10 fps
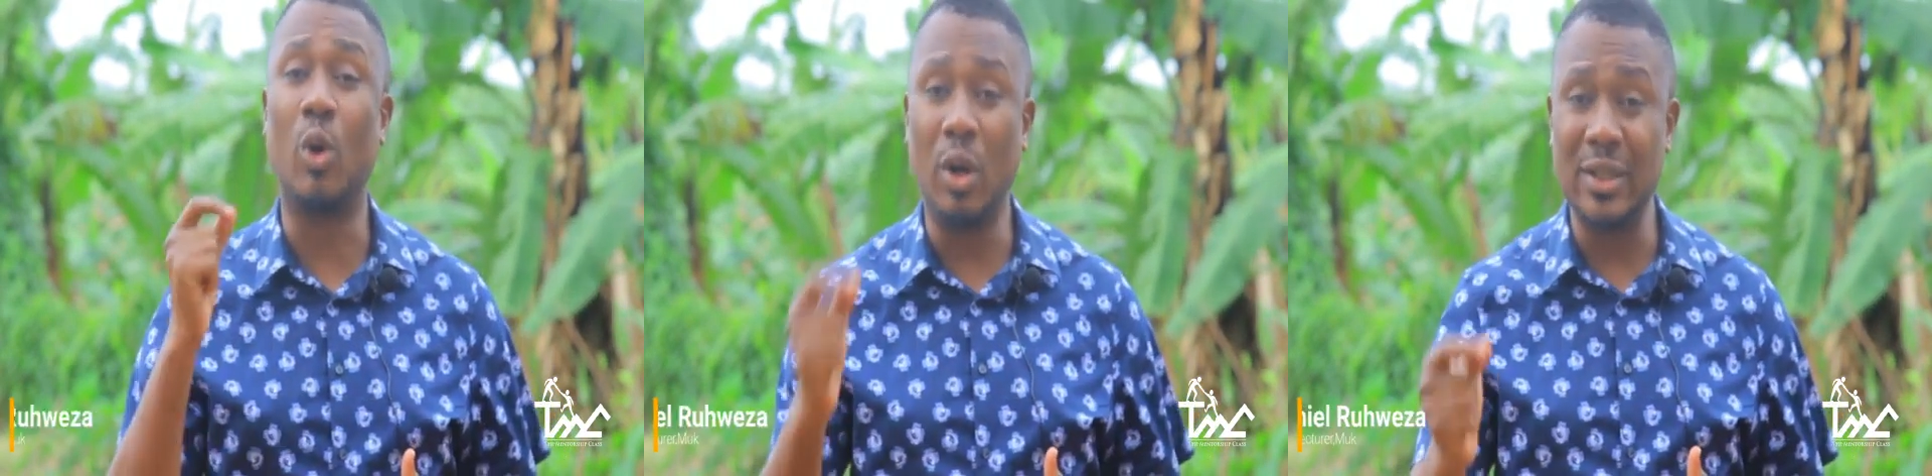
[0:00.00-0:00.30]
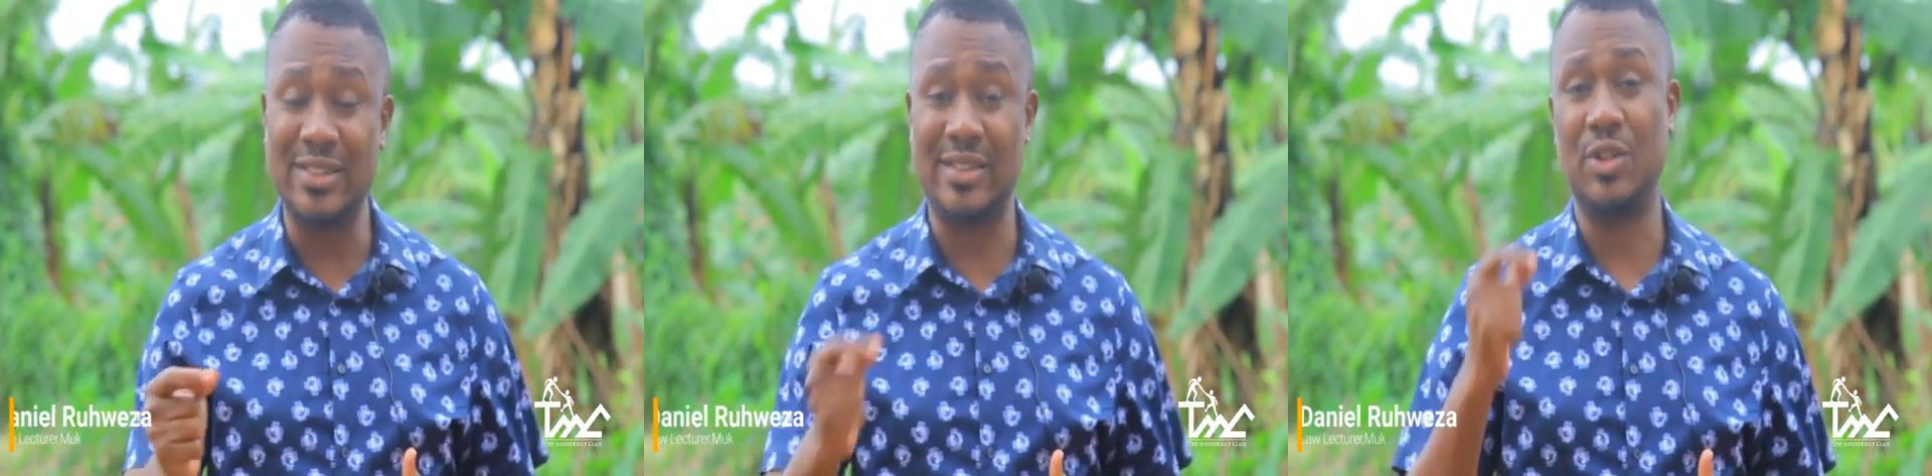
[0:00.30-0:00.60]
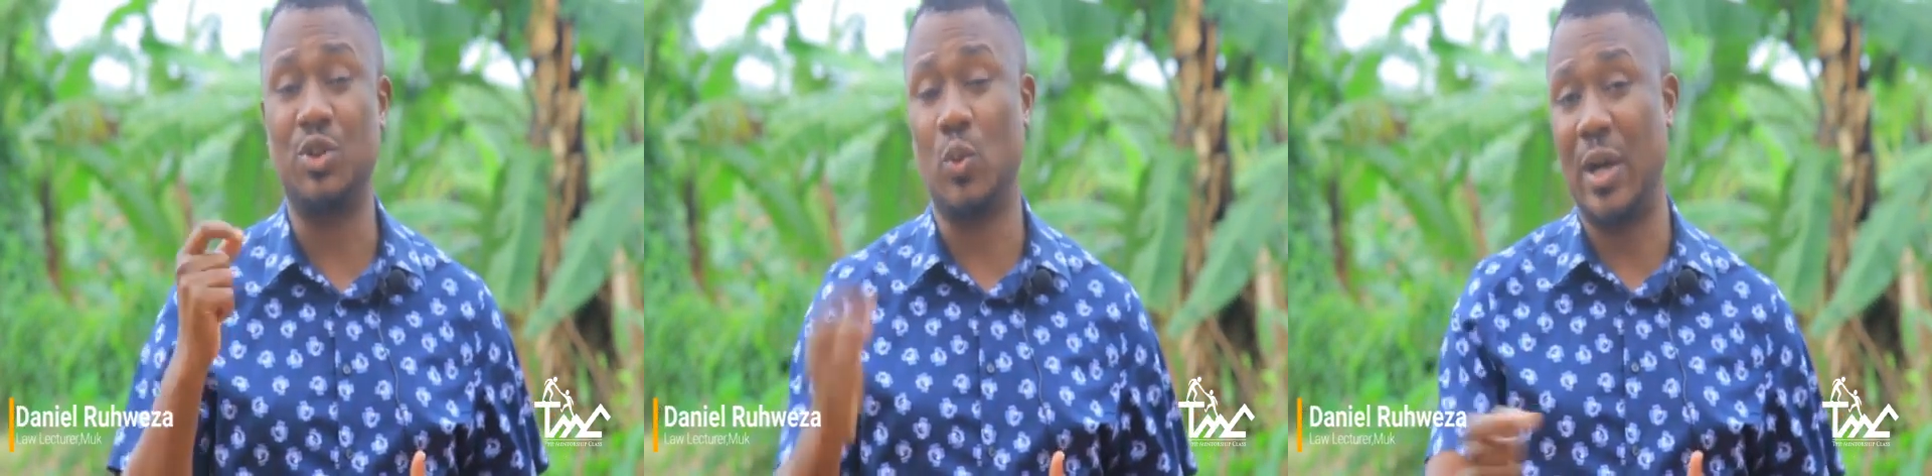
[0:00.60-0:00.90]
goals
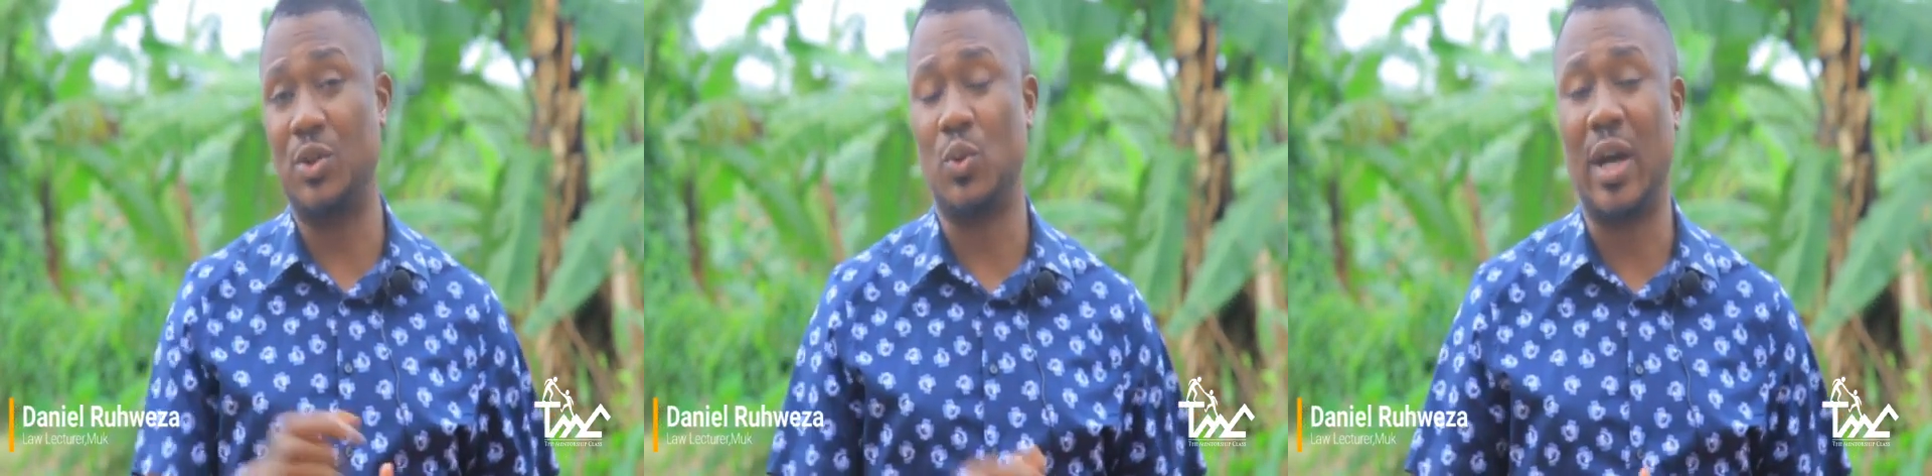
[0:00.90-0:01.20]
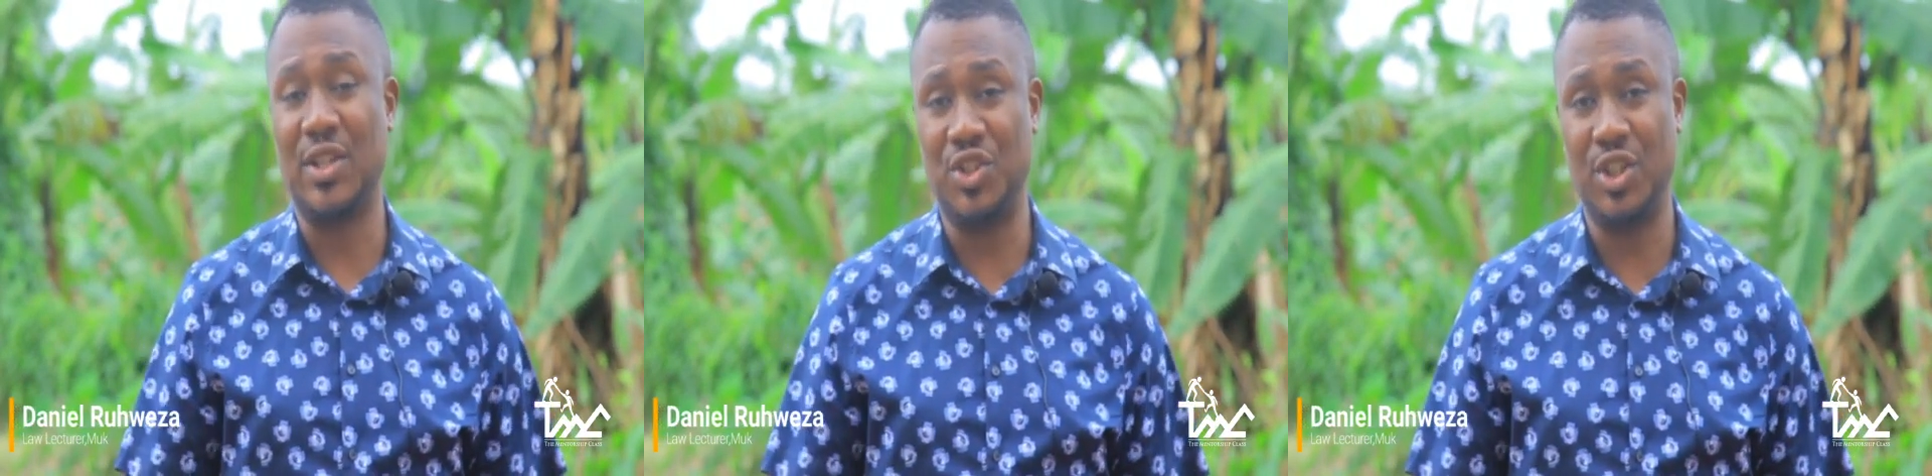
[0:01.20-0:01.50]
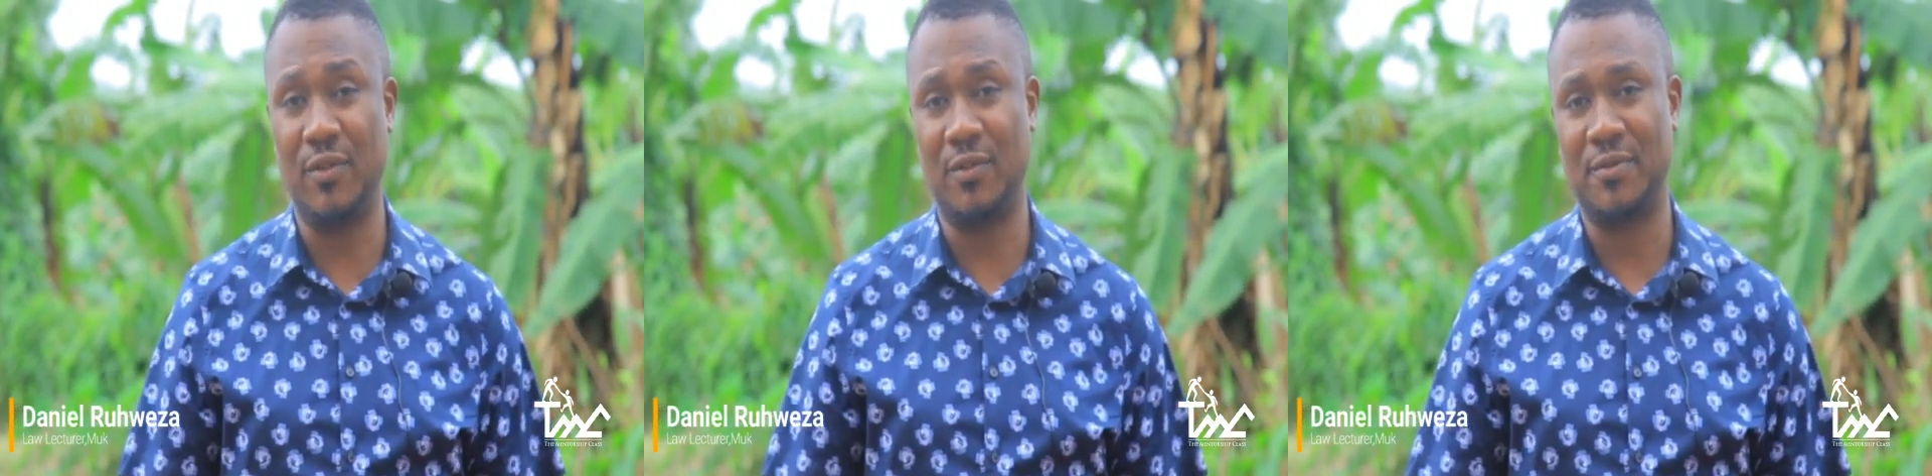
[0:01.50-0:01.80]
that you want to
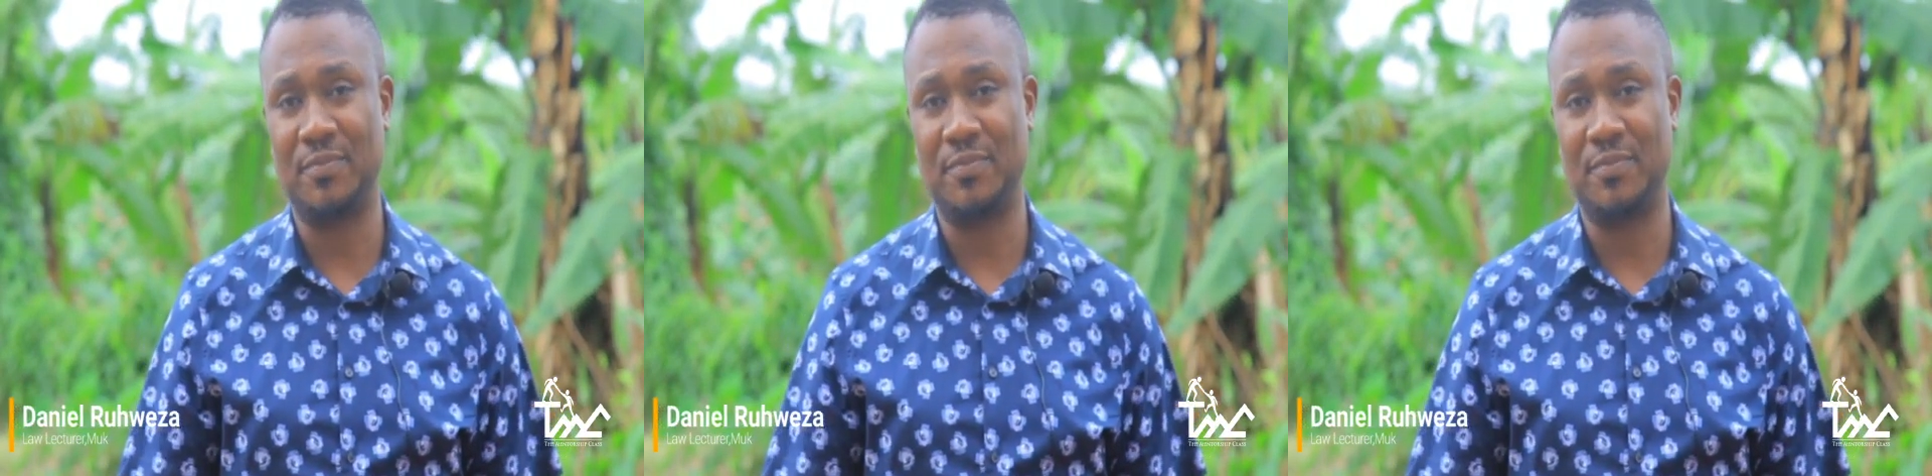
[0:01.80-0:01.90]
achieve.